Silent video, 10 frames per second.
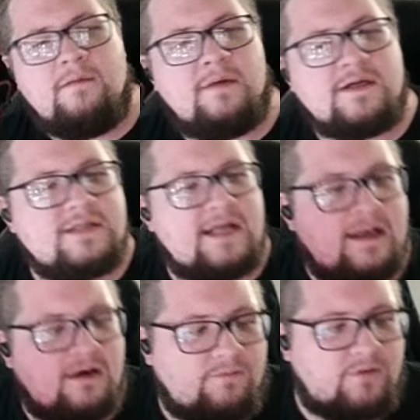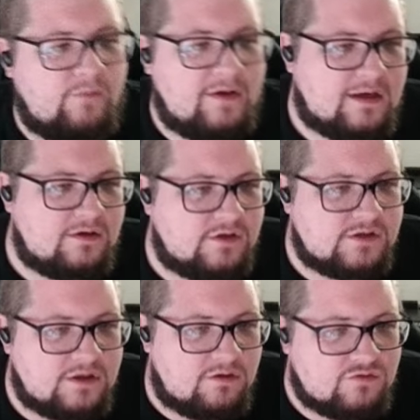Must have hit it over the weekend during
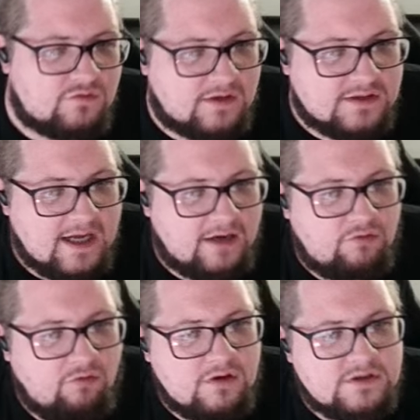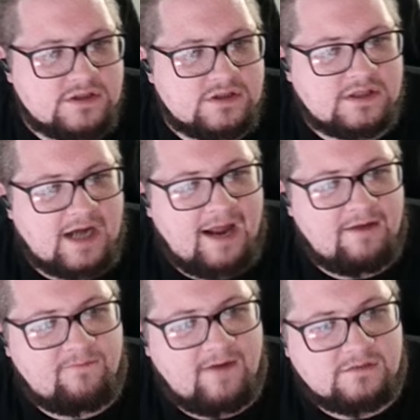Sinnoh, because that gorgeous sky
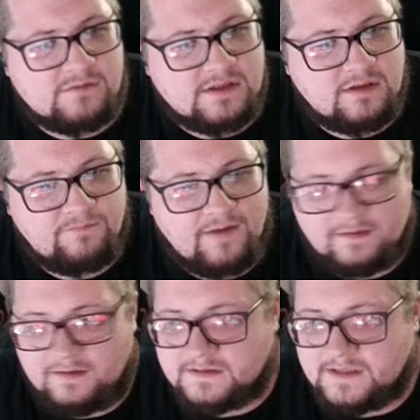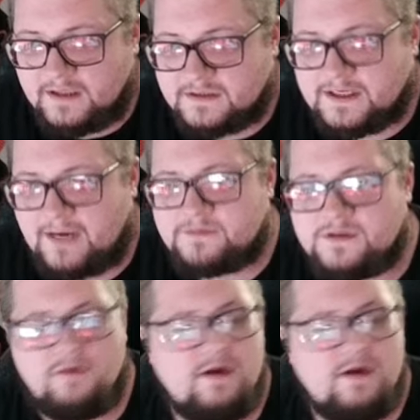effect was in effect the entire time. So,